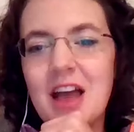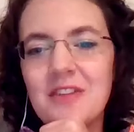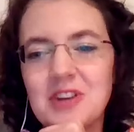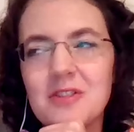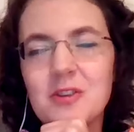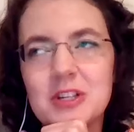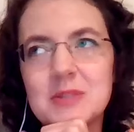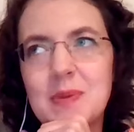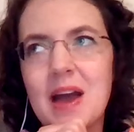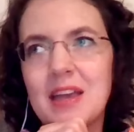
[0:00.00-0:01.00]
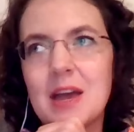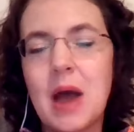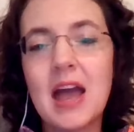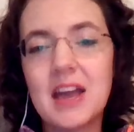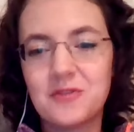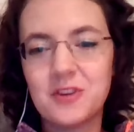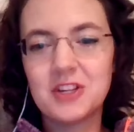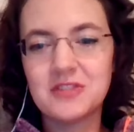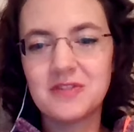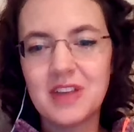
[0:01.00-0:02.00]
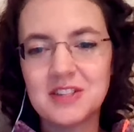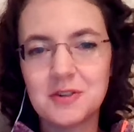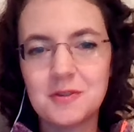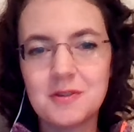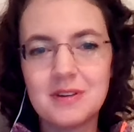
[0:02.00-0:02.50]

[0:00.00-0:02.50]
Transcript: I looked back at. I had footage of that too,